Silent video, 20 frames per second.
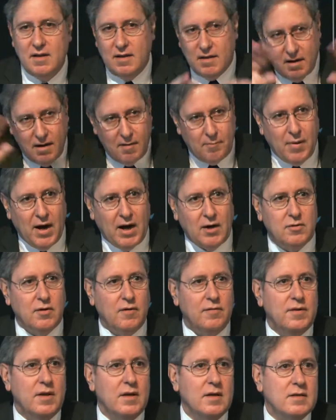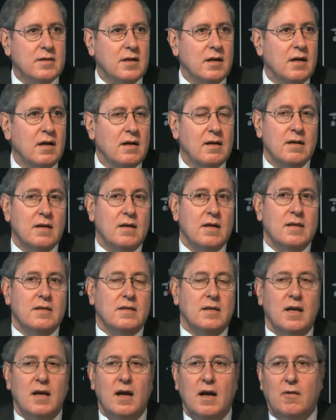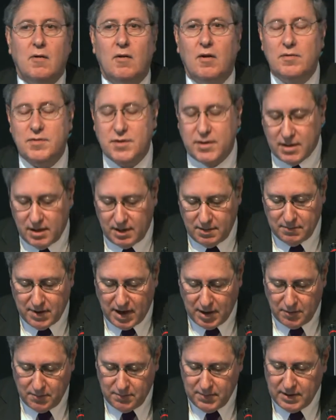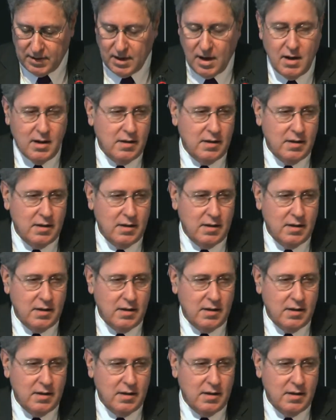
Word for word: uh, part of this uh, his uh, ecological environment,